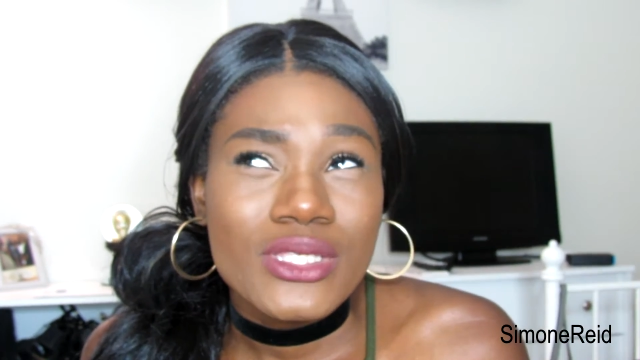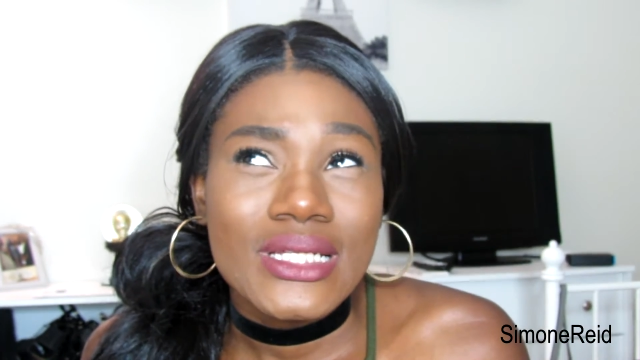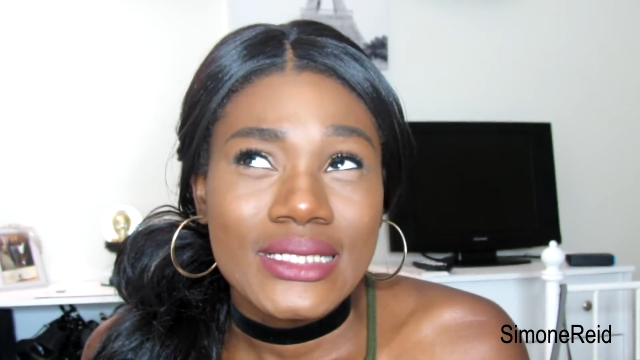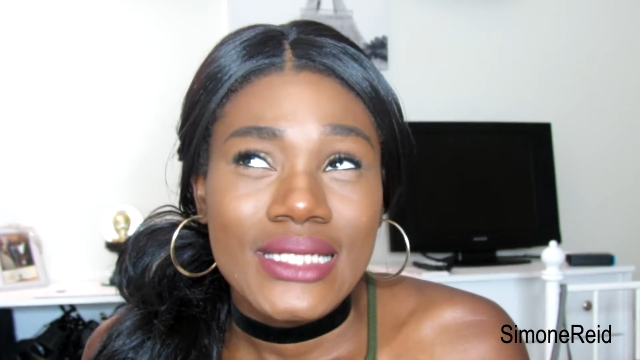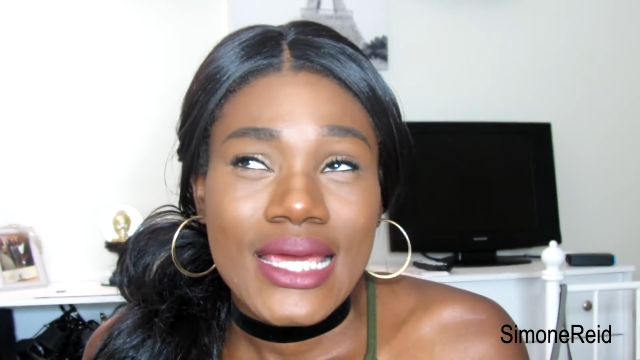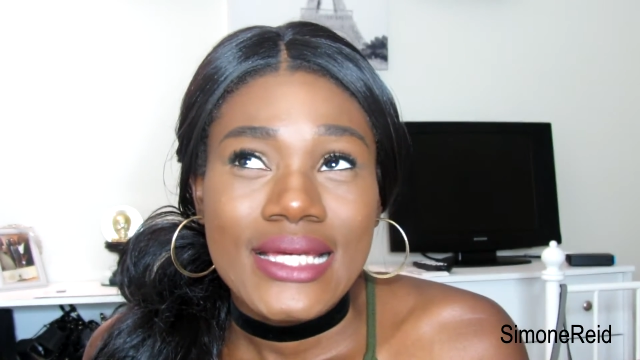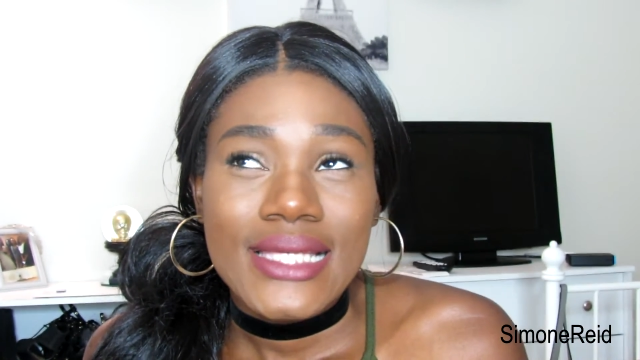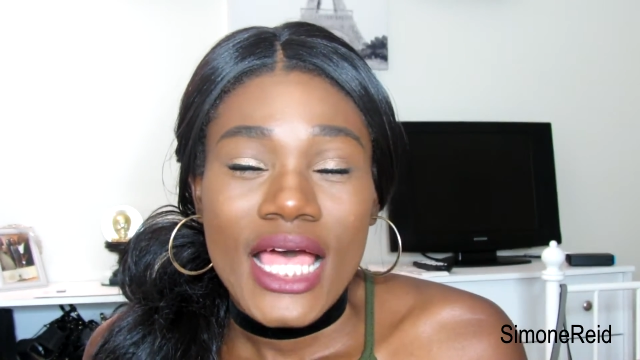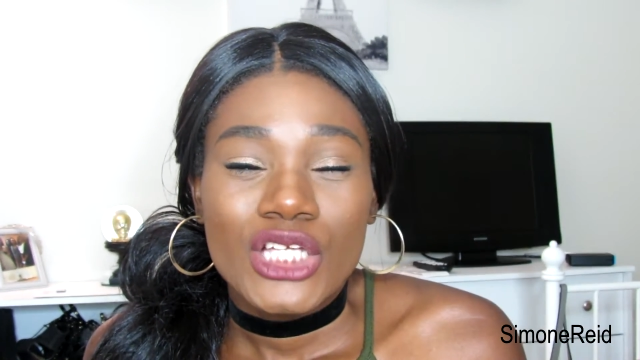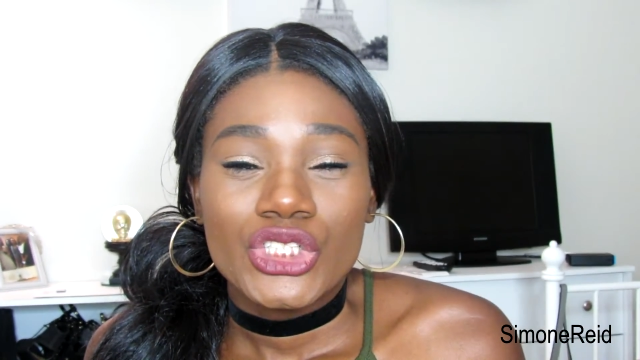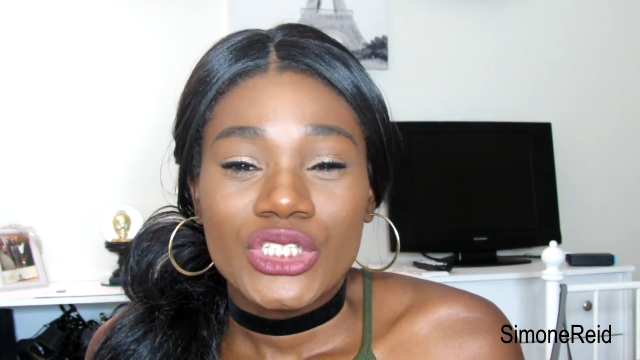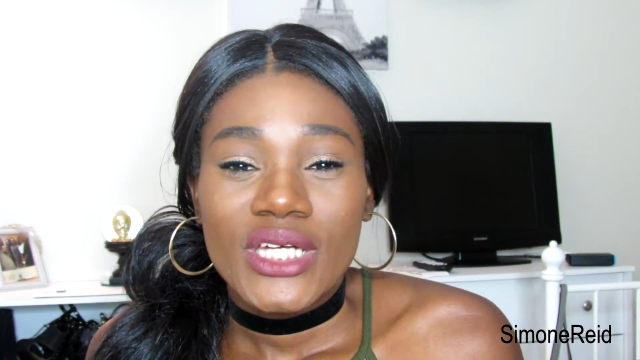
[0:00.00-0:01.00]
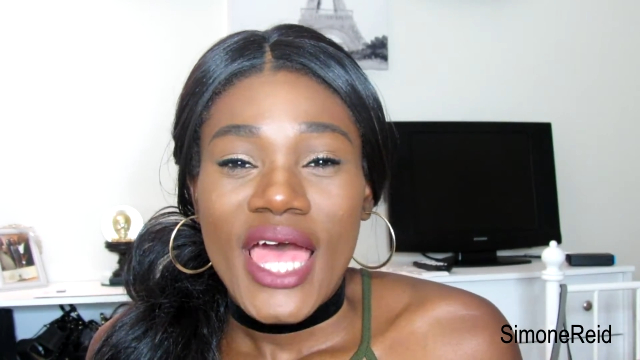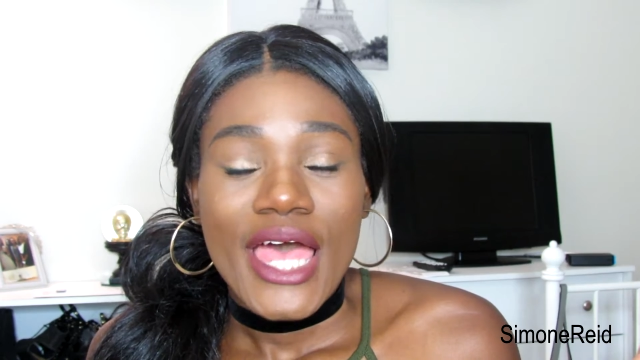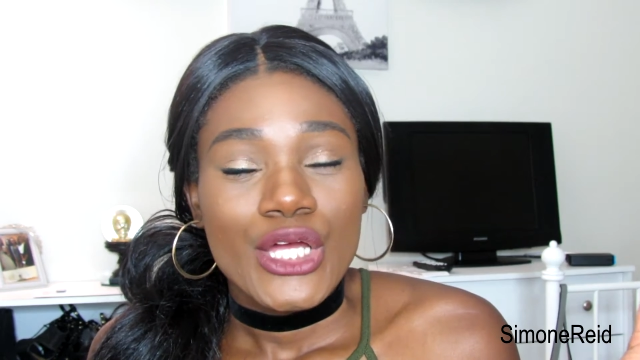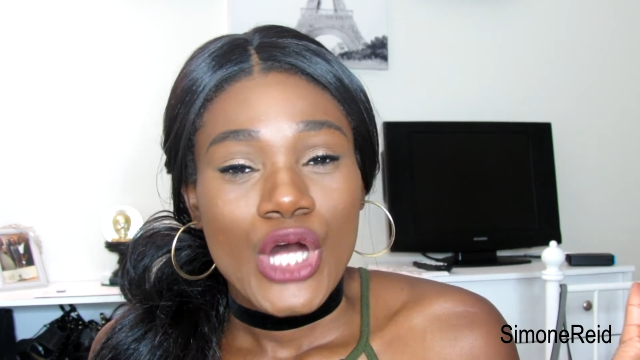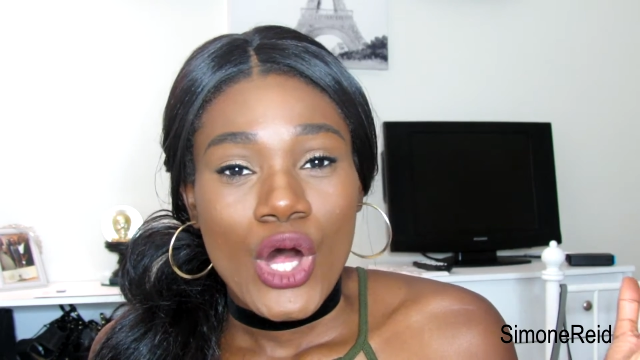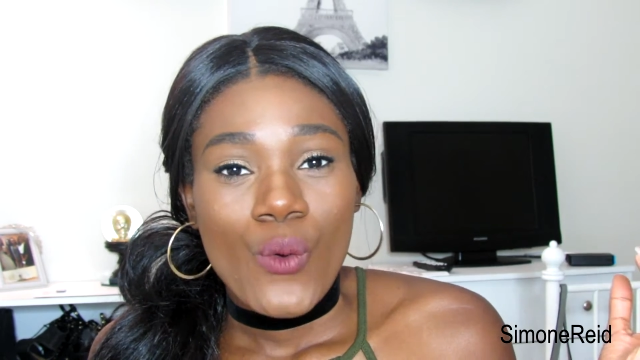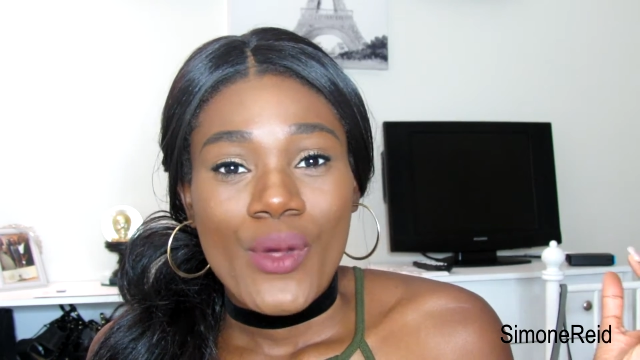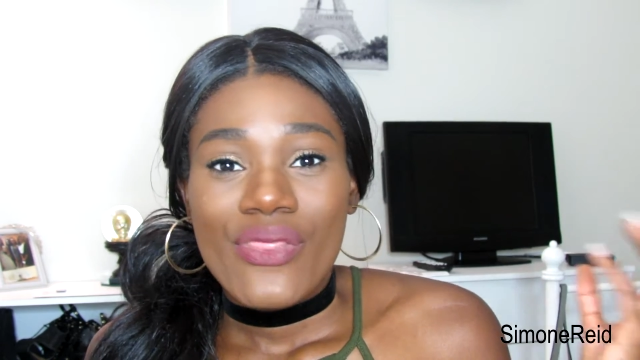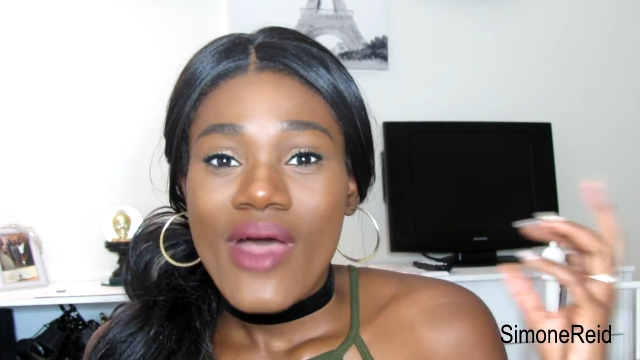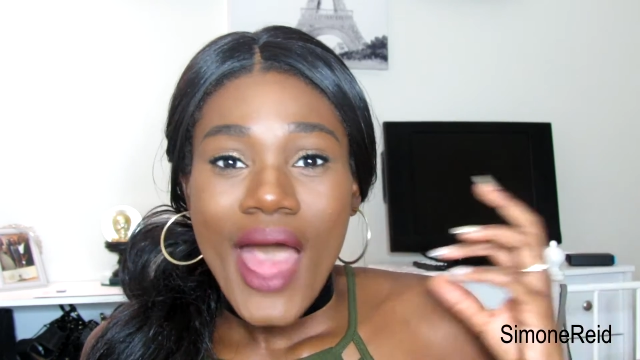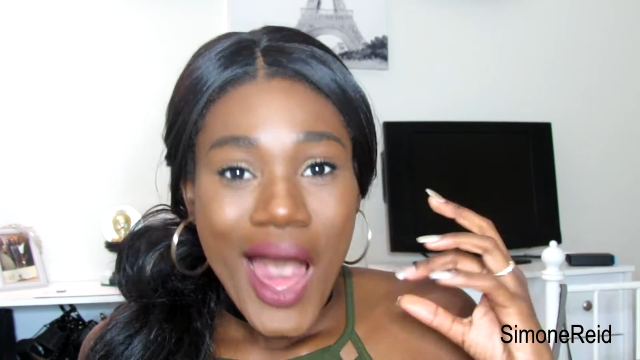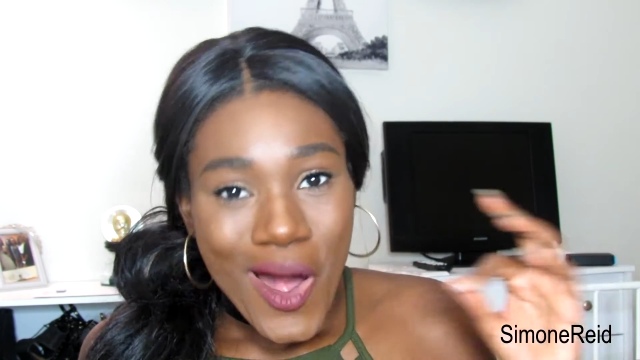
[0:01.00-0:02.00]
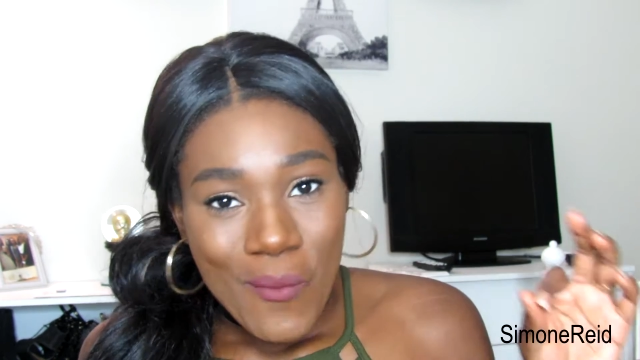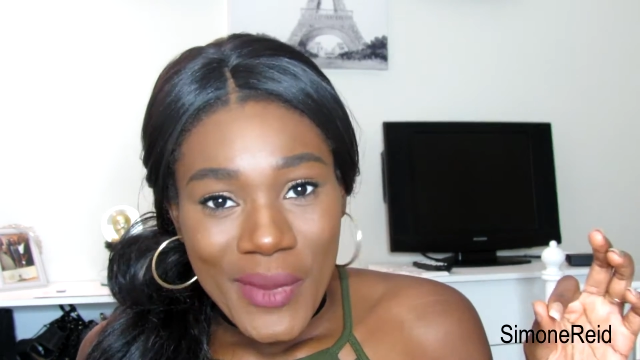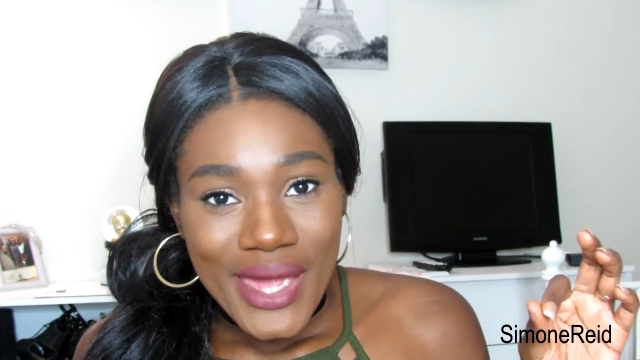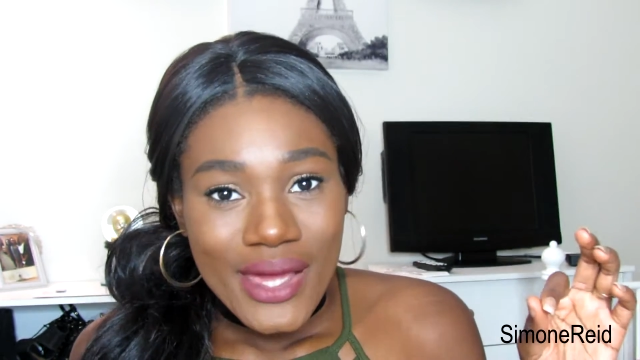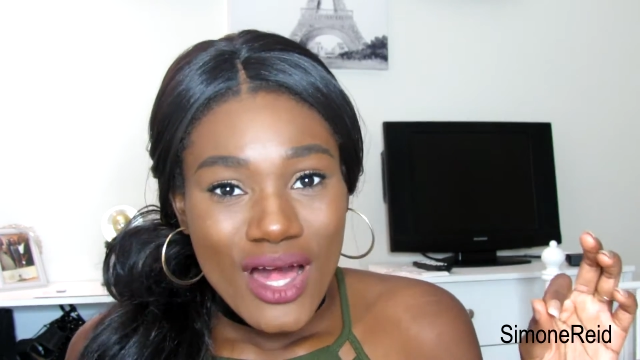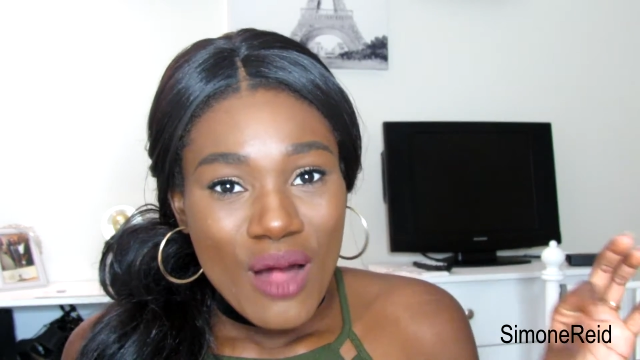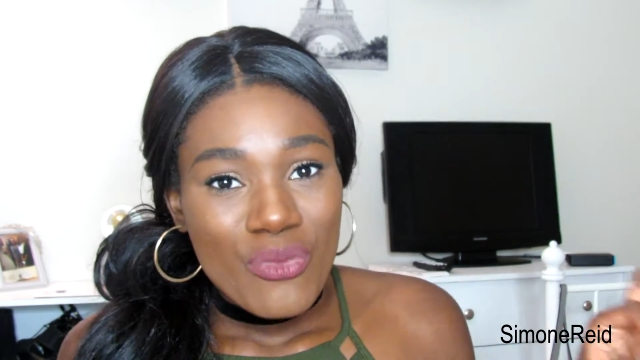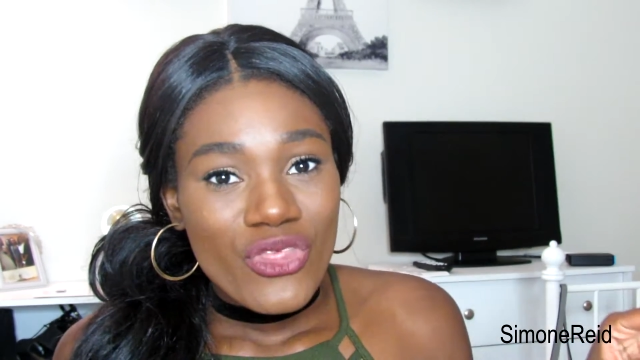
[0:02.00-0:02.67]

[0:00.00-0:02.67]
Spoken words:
of the days actually I go without makeup,